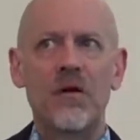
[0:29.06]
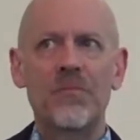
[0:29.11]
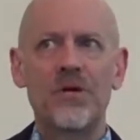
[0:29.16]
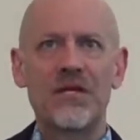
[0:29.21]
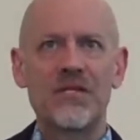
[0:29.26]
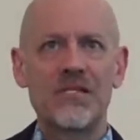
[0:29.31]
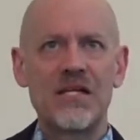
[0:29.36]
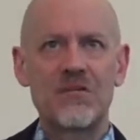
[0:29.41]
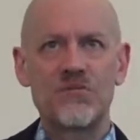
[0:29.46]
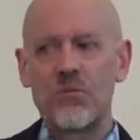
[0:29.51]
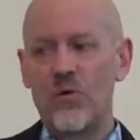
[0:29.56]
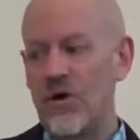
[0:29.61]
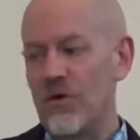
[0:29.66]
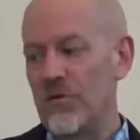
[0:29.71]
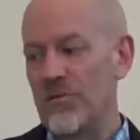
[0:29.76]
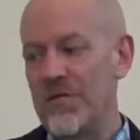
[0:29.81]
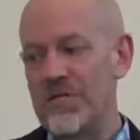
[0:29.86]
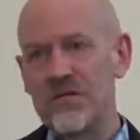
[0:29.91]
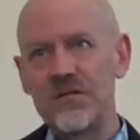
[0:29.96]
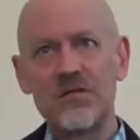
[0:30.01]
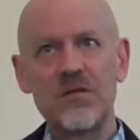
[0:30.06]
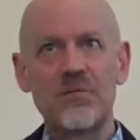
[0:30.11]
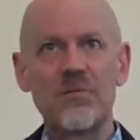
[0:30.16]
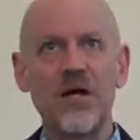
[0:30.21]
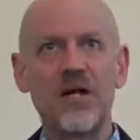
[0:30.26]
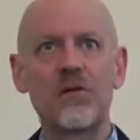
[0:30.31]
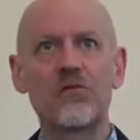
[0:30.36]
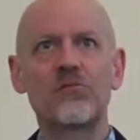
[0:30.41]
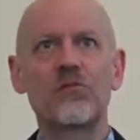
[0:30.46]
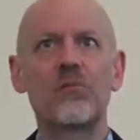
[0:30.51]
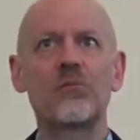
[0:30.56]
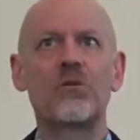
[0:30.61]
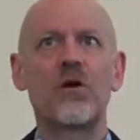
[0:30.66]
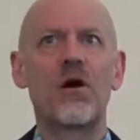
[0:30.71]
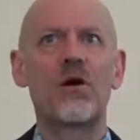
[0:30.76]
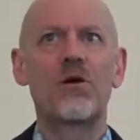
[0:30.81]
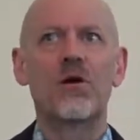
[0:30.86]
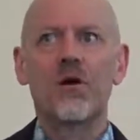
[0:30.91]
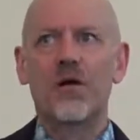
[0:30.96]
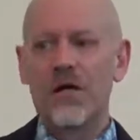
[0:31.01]
because that's where all the Byzantine manuscripts
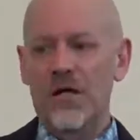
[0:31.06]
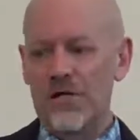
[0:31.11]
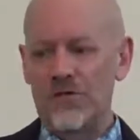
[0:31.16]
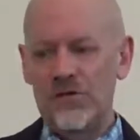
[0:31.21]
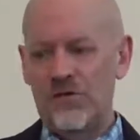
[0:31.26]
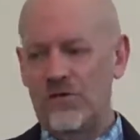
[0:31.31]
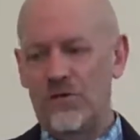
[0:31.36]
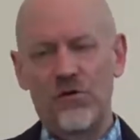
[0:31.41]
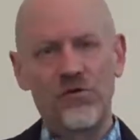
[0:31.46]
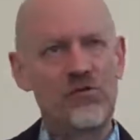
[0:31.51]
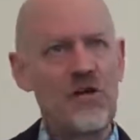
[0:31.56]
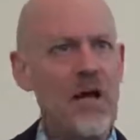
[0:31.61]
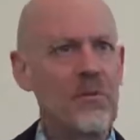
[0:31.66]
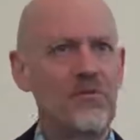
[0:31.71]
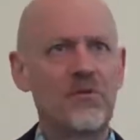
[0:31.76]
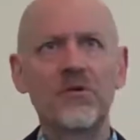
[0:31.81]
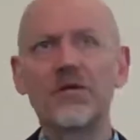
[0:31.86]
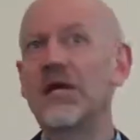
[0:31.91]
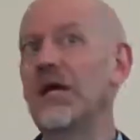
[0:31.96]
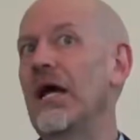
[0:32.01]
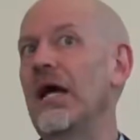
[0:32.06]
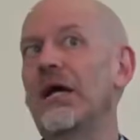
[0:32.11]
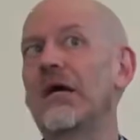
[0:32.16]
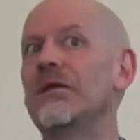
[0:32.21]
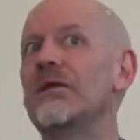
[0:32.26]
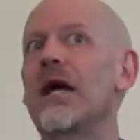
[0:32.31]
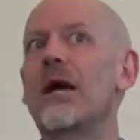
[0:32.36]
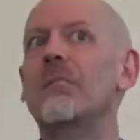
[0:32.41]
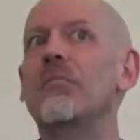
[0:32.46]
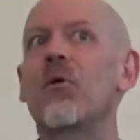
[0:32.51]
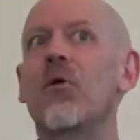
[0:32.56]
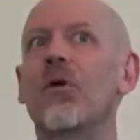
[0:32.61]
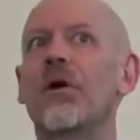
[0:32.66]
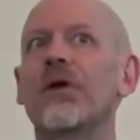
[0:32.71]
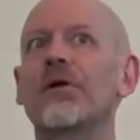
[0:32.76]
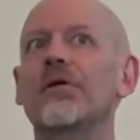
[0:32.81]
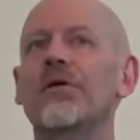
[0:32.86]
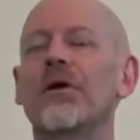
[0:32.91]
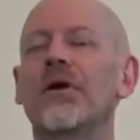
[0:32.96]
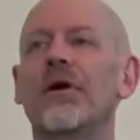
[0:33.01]
are. It just sort of stops looking at it at that
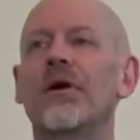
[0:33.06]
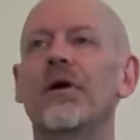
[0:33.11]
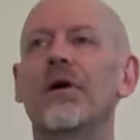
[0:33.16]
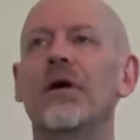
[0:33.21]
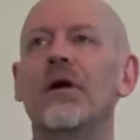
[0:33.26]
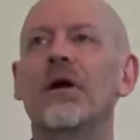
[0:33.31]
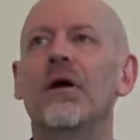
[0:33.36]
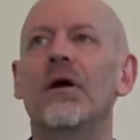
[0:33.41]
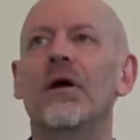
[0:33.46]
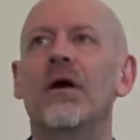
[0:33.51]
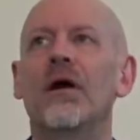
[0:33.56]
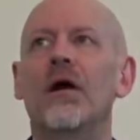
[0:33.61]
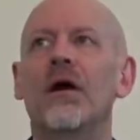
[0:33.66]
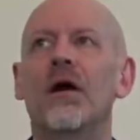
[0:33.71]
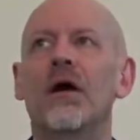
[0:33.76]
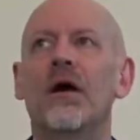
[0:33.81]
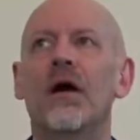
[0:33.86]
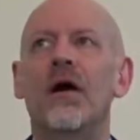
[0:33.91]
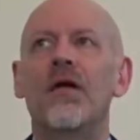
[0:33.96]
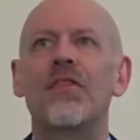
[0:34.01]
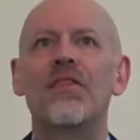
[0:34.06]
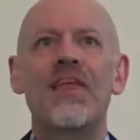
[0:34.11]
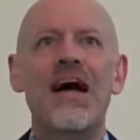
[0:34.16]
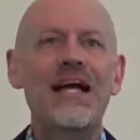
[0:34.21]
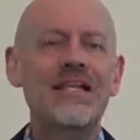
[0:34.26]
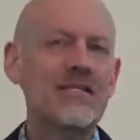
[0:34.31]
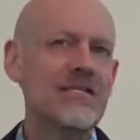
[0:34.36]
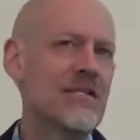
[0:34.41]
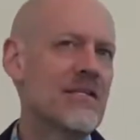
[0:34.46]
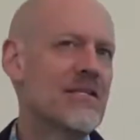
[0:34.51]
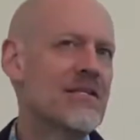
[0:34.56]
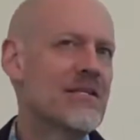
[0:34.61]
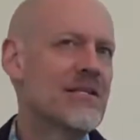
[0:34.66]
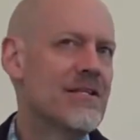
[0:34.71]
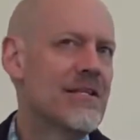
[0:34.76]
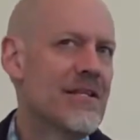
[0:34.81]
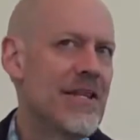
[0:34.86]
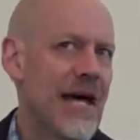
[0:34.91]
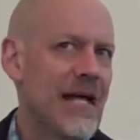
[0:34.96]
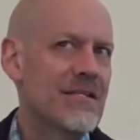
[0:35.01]
point. That's
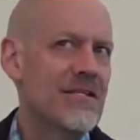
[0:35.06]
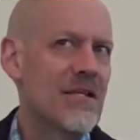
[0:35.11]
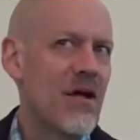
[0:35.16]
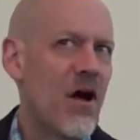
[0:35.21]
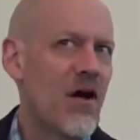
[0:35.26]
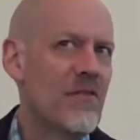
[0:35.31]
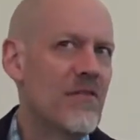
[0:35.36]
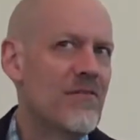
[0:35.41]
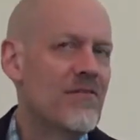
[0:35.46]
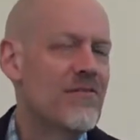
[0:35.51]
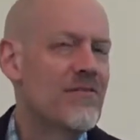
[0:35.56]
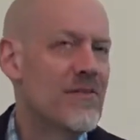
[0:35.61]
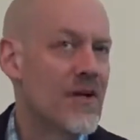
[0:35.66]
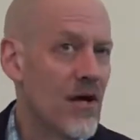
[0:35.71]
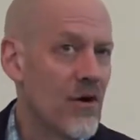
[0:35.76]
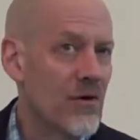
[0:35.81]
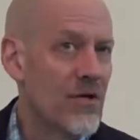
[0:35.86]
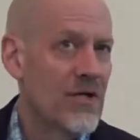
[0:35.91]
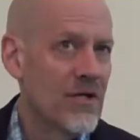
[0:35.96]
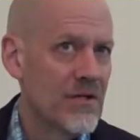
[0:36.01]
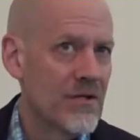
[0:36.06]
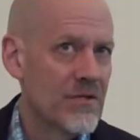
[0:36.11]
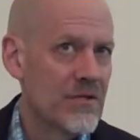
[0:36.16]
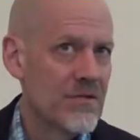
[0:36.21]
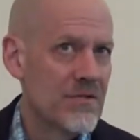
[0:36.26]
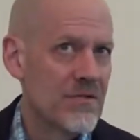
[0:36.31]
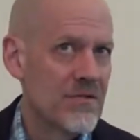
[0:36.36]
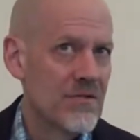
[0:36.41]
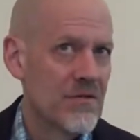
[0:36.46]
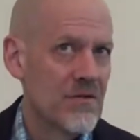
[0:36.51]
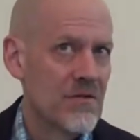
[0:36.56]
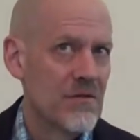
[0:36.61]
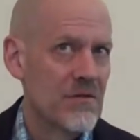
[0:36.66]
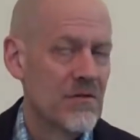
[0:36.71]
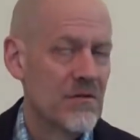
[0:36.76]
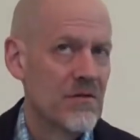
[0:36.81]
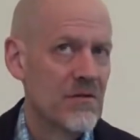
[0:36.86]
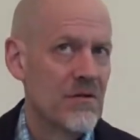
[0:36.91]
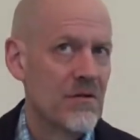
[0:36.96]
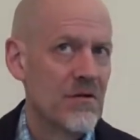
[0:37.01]
on the variance,
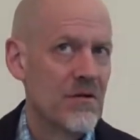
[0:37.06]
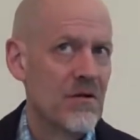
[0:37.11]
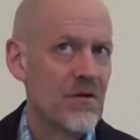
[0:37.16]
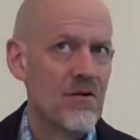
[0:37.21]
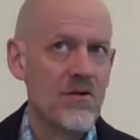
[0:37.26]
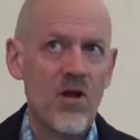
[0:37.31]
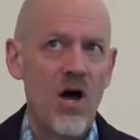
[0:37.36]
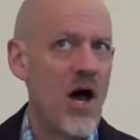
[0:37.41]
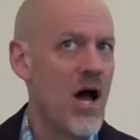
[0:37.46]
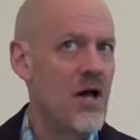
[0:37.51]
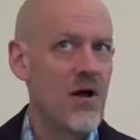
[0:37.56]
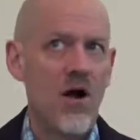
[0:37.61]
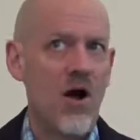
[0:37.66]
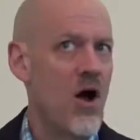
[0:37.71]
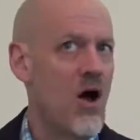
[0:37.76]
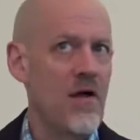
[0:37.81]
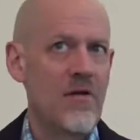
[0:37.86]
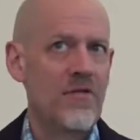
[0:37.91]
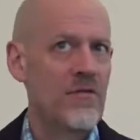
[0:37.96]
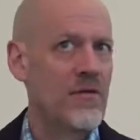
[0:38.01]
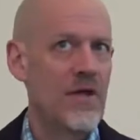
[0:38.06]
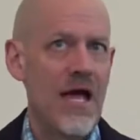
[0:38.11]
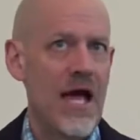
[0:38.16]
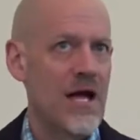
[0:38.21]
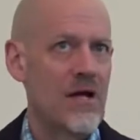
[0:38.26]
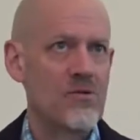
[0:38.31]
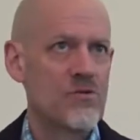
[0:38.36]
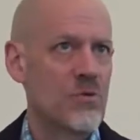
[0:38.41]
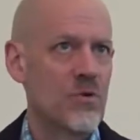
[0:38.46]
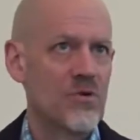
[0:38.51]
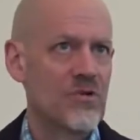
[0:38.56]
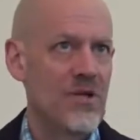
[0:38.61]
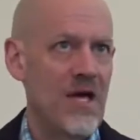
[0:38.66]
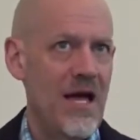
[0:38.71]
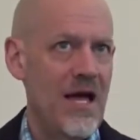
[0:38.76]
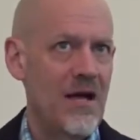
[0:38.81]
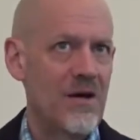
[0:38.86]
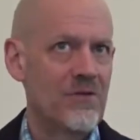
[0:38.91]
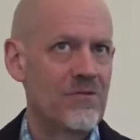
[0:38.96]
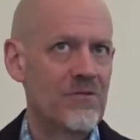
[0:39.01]
not on the actual
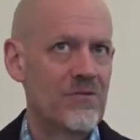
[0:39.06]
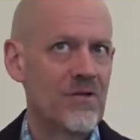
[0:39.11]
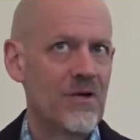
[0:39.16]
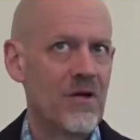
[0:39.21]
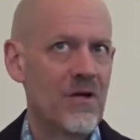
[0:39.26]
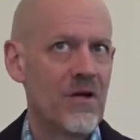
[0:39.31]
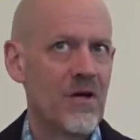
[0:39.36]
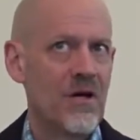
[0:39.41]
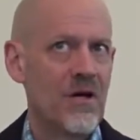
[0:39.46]
text.